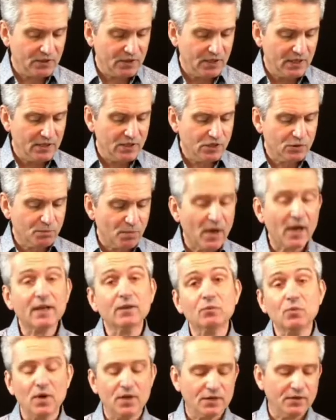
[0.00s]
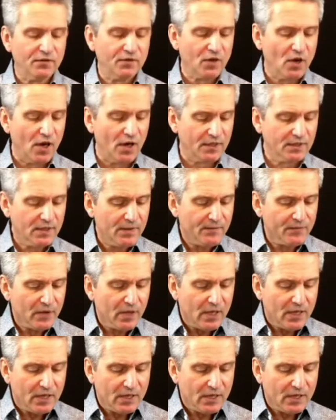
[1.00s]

the inspired word of God,